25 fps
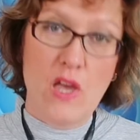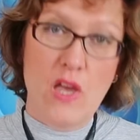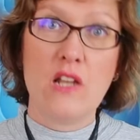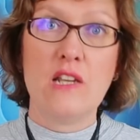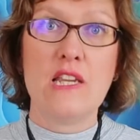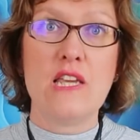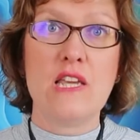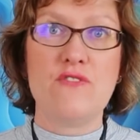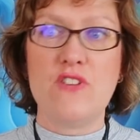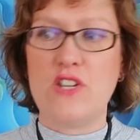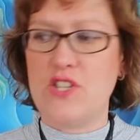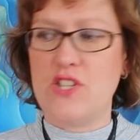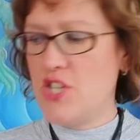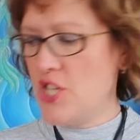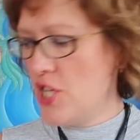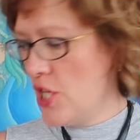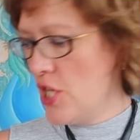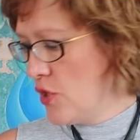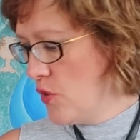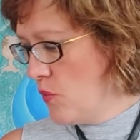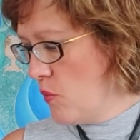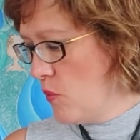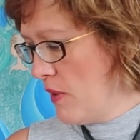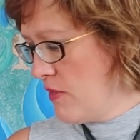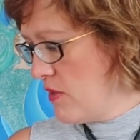I'll leave it to
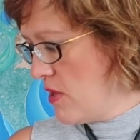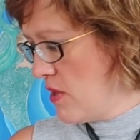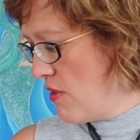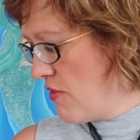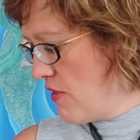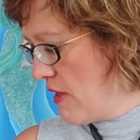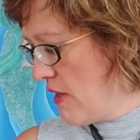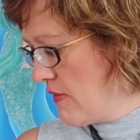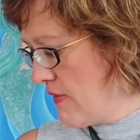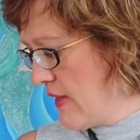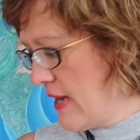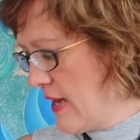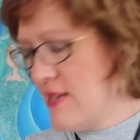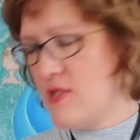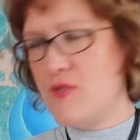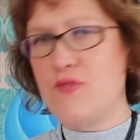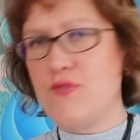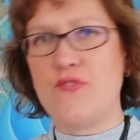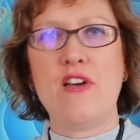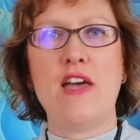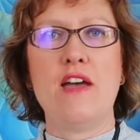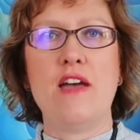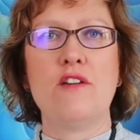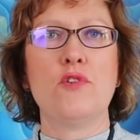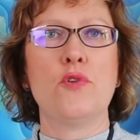you whether you think that is
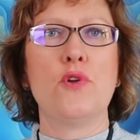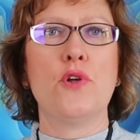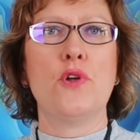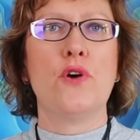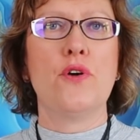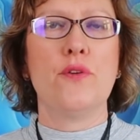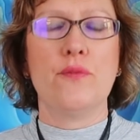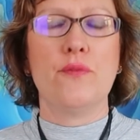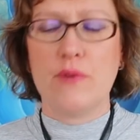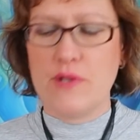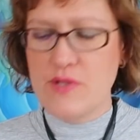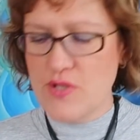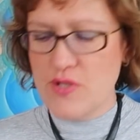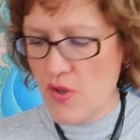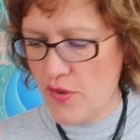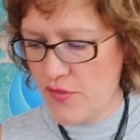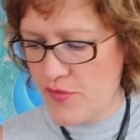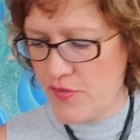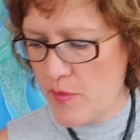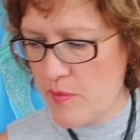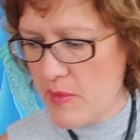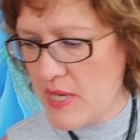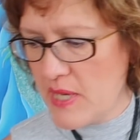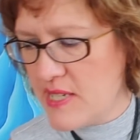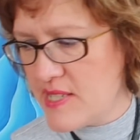fair or not. It's
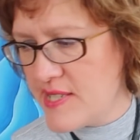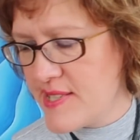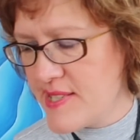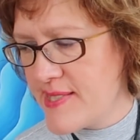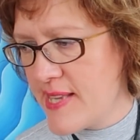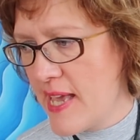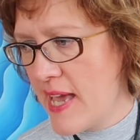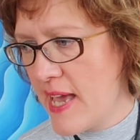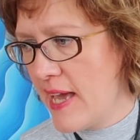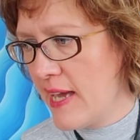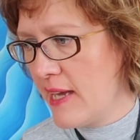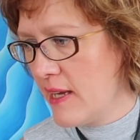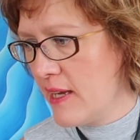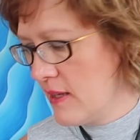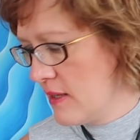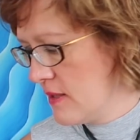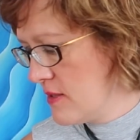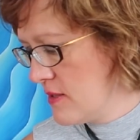not for me to say.